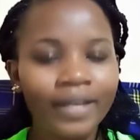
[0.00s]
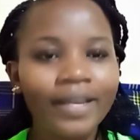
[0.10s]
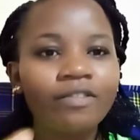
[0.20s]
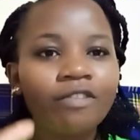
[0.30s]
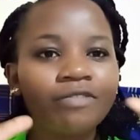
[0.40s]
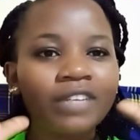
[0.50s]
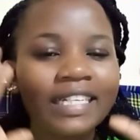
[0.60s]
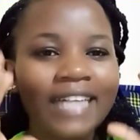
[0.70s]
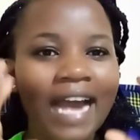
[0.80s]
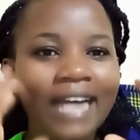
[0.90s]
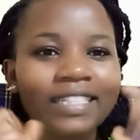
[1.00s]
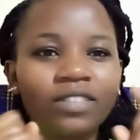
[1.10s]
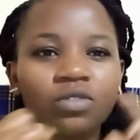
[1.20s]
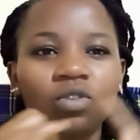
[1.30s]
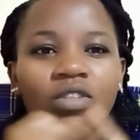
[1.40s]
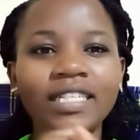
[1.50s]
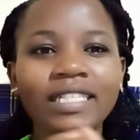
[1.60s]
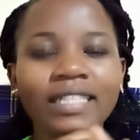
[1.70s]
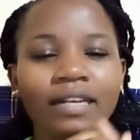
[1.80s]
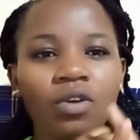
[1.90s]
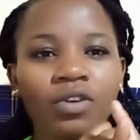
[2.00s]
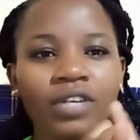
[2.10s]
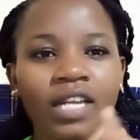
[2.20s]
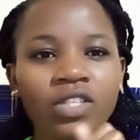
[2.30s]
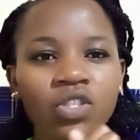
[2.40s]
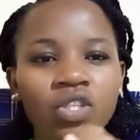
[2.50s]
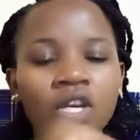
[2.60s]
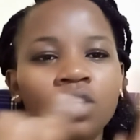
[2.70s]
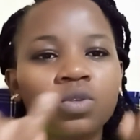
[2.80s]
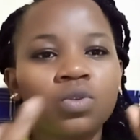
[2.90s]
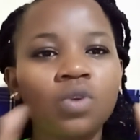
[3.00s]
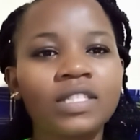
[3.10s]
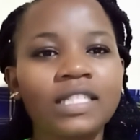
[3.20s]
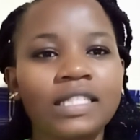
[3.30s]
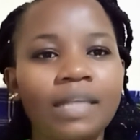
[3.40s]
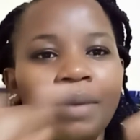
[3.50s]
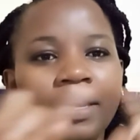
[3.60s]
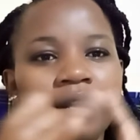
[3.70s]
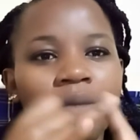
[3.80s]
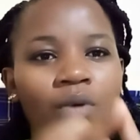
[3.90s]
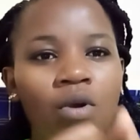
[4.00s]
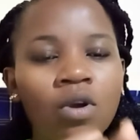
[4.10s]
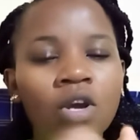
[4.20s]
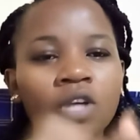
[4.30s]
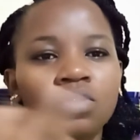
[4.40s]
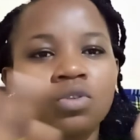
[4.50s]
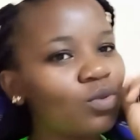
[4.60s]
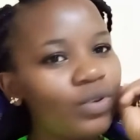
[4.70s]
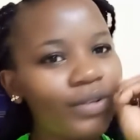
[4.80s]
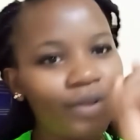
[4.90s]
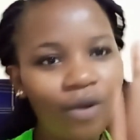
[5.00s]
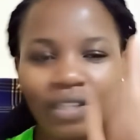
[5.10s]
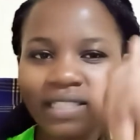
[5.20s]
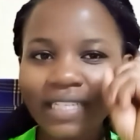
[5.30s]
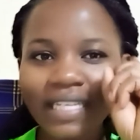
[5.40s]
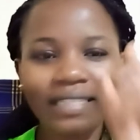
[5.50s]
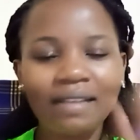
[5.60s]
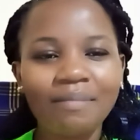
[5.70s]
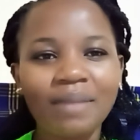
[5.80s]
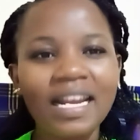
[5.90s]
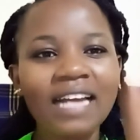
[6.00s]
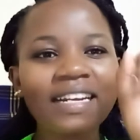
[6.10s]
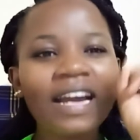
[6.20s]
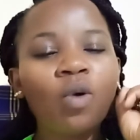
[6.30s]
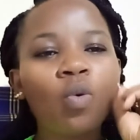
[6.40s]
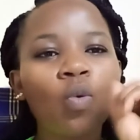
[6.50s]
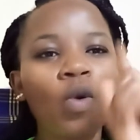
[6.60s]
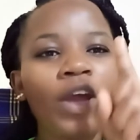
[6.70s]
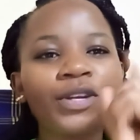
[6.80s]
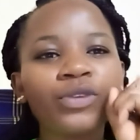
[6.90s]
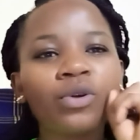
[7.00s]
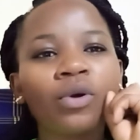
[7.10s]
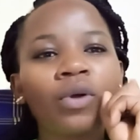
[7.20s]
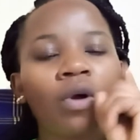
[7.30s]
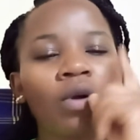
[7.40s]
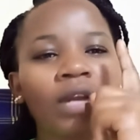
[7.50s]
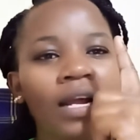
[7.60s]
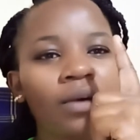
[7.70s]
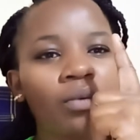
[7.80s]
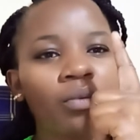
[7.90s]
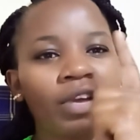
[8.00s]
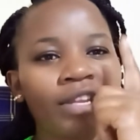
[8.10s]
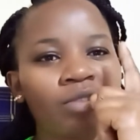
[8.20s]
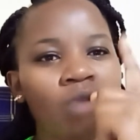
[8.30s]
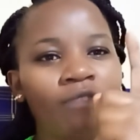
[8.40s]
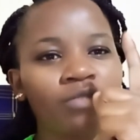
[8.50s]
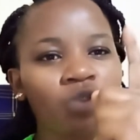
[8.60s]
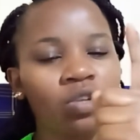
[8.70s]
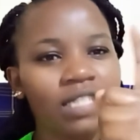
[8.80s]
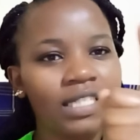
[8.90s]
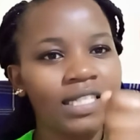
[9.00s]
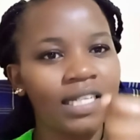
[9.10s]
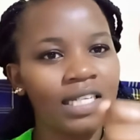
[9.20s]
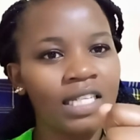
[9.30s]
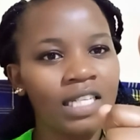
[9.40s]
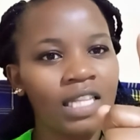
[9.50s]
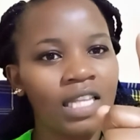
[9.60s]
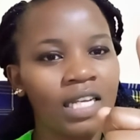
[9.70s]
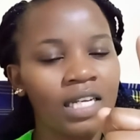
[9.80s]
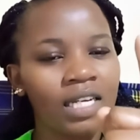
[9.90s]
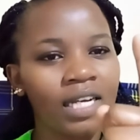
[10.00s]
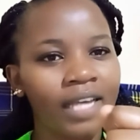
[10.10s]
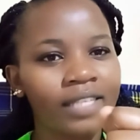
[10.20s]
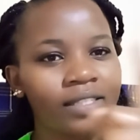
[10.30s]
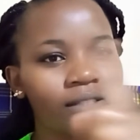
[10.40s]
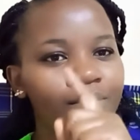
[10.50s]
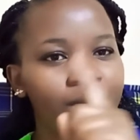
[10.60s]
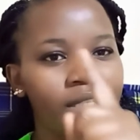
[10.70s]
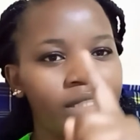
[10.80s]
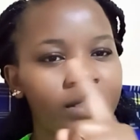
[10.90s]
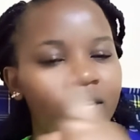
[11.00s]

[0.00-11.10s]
if you're feeling hungry do not eat an orange do not eat a pineapple do not eat a banana when you're on a when you have not eaten anything guys please